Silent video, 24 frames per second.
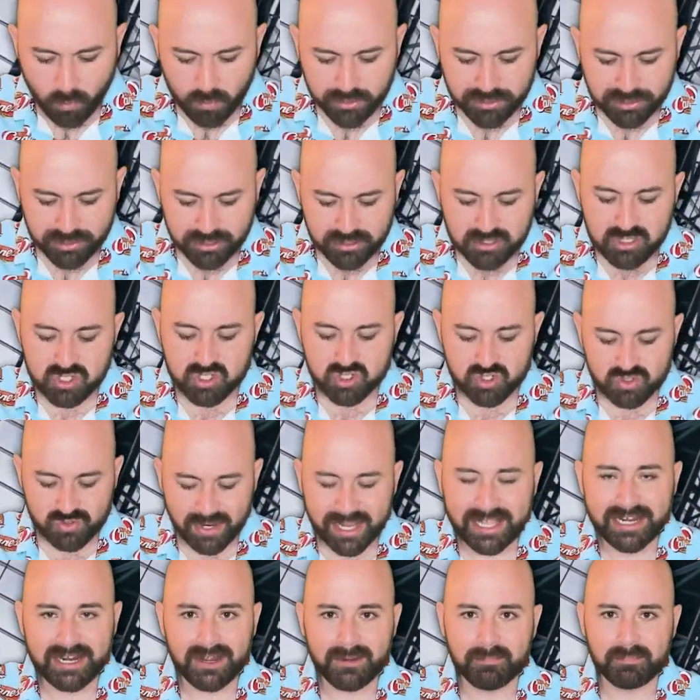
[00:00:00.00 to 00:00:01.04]
with the
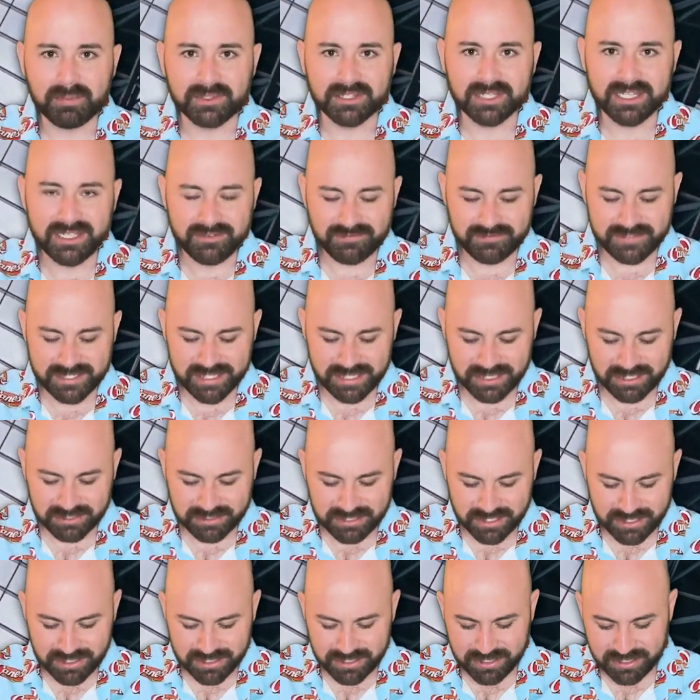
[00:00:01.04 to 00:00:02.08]
straight up lift hill,
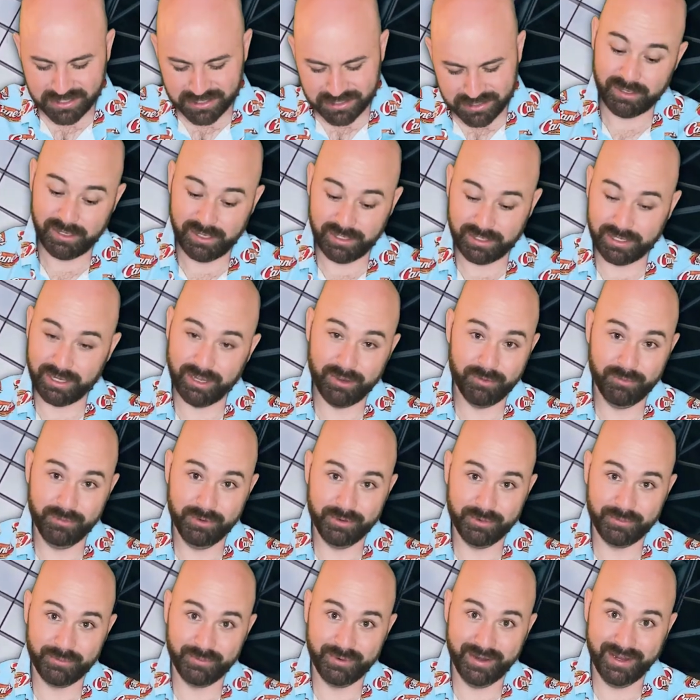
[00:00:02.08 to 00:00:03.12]
dude? I kind of
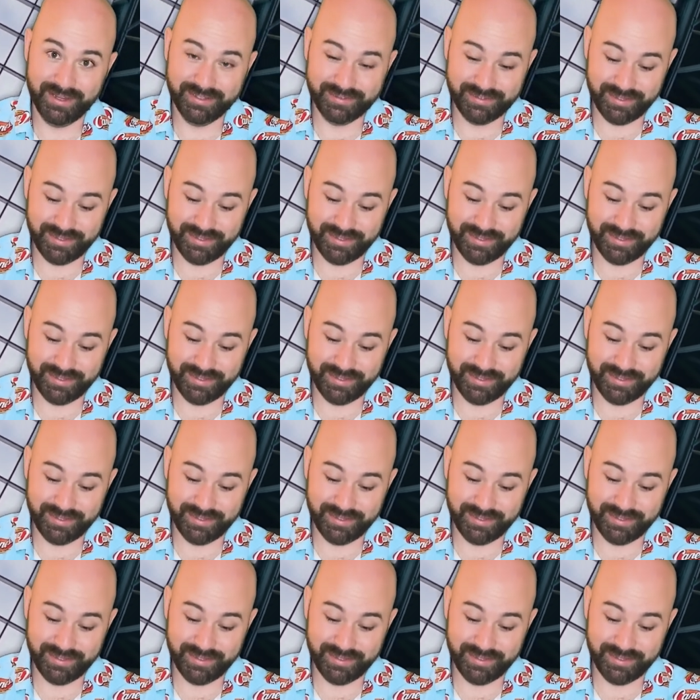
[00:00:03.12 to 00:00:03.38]
want to ride